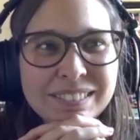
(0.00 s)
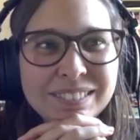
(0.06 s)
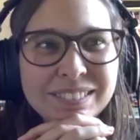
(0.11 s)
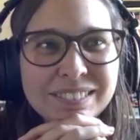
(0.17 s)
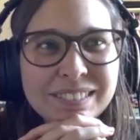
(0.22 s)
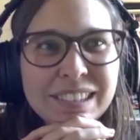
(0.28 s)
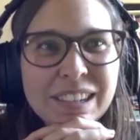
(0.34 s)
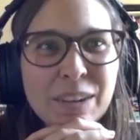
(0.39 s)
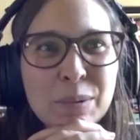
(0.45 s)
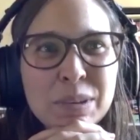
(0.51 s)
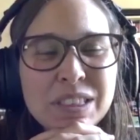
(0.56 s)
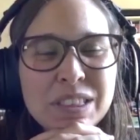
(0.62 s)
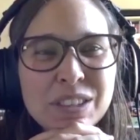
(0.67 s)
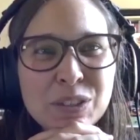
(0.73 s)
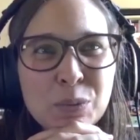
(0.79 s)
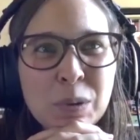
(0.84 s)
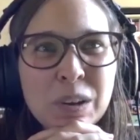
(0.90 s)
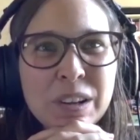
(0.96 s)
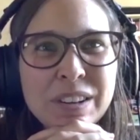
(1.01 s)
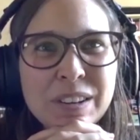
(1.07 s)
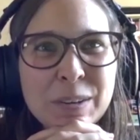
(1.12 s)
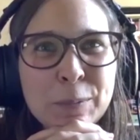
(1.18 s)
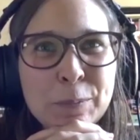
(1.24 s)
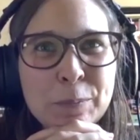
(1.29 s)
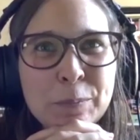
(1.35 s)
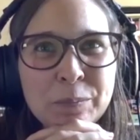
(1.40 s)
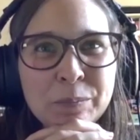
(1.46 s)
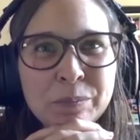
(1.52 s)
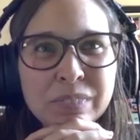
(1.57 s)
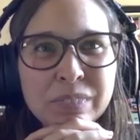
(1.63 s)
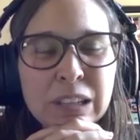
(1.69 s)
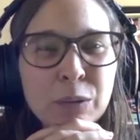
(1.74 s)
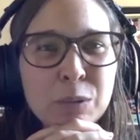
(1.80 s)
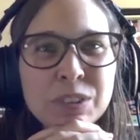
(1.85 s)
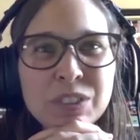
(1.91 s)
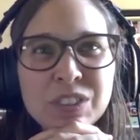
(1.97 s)
yeah, with this one,
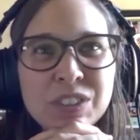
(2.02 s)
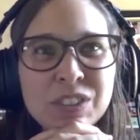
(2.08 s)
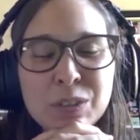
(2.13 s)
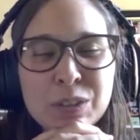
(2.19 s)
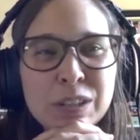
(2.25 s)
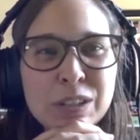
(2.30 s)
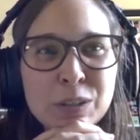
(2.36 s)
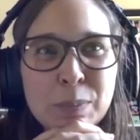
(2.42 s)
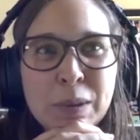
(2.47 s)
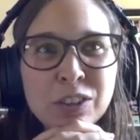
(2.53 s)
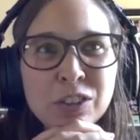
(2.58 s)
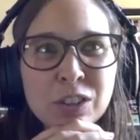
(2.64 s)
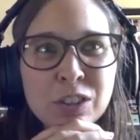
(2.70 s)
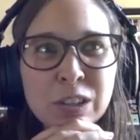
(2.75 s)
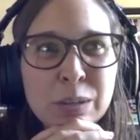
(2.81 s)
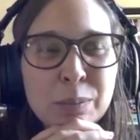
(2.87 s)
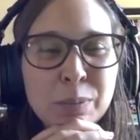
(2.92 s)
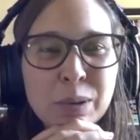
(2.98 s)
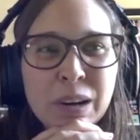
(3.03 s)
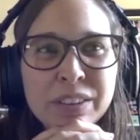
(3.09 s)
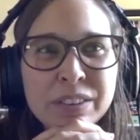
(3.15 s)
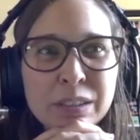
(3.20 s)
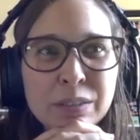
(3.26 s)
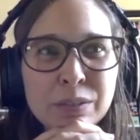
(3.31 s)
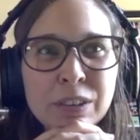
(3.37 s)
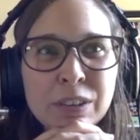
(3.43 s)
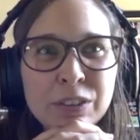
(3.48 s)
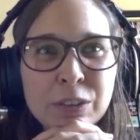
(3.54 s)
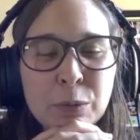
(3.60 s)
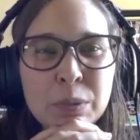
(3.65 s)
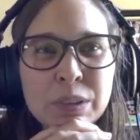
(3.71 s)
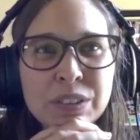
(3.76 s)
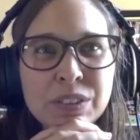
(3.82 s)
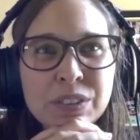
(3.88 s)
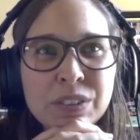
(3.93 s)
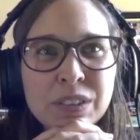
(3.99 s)
it was just especially impressive because it
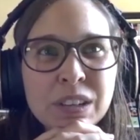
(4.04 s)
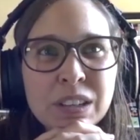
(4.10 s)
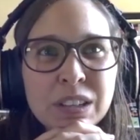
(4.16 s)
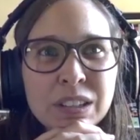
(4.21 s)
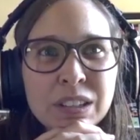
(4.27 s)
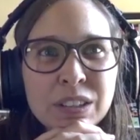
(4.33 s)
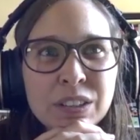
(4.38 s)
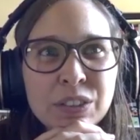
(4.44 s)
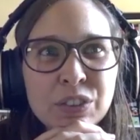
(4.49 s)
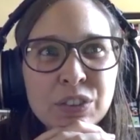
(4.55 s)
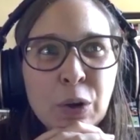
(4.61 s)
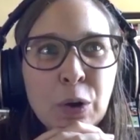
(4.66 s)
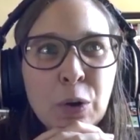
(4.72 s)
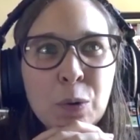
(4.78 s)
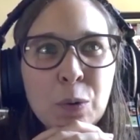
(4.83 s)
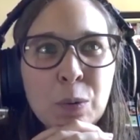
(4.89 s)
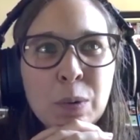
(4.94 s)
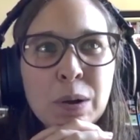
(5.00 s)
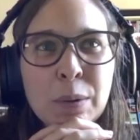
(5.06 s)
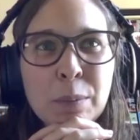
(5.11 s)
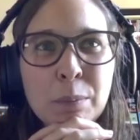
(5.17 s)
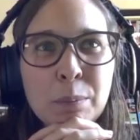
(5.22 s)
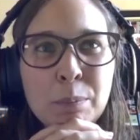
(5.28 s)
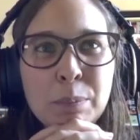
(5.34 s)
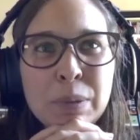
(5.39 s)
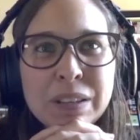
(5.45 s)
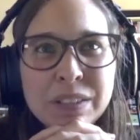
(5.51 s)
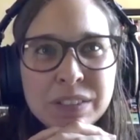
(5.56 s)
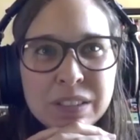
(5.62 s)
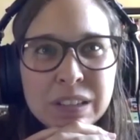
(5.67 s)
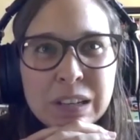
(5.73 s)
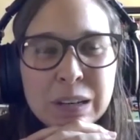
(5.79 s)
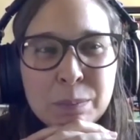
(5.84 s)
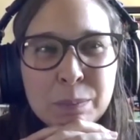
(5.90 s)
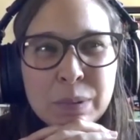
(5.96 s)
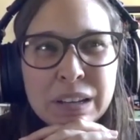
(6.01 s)
was so
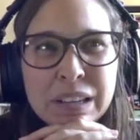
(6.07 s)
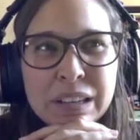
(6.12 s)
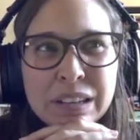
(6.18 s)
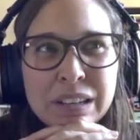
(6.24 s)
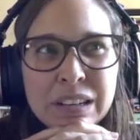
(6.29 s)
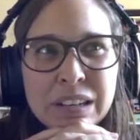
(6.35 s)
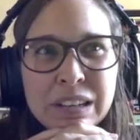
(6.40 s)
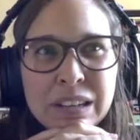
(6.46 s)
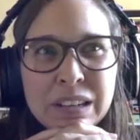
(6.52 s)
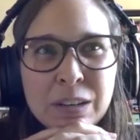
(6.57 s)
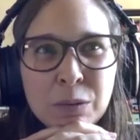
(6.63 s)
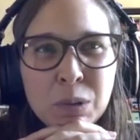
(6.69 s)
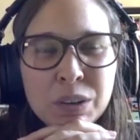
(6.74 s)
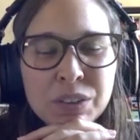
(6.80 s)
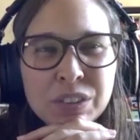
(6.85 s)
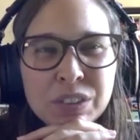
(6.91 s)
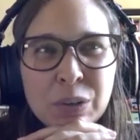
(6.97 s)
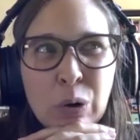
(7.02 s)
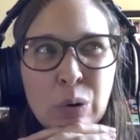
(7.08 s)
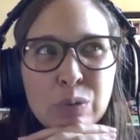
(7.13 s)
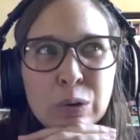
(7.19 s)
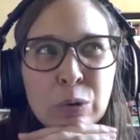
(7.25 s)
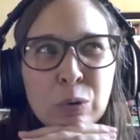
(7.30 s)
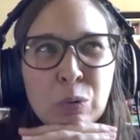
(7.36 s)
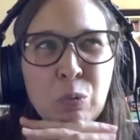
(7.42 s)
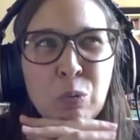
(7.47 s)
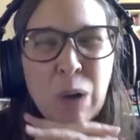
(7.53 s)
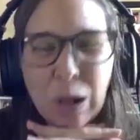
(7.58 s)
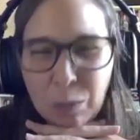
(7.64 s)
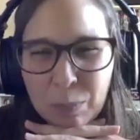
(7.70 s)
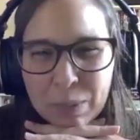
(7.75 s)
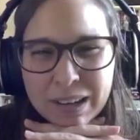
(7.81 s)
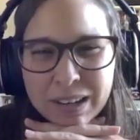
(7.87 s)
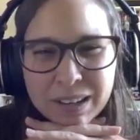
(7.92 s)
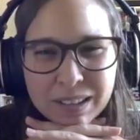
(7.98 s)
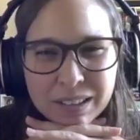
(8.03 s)
busy, but it wasn't
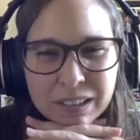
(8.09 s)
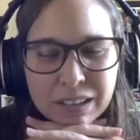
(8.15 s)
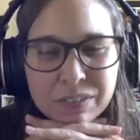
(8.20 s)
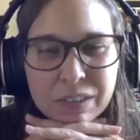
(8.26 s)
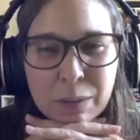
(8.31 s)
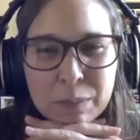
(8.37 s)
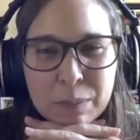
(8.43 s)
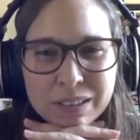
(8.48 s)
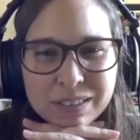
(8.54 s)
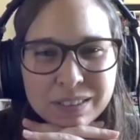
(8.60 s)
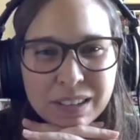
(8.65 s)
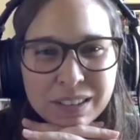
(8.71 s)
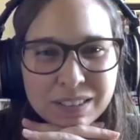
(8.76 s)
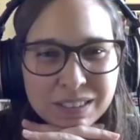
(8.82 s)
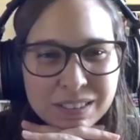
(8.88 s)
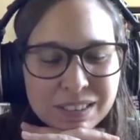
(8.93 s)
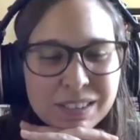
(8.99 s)
overwhelming, if that makes sense.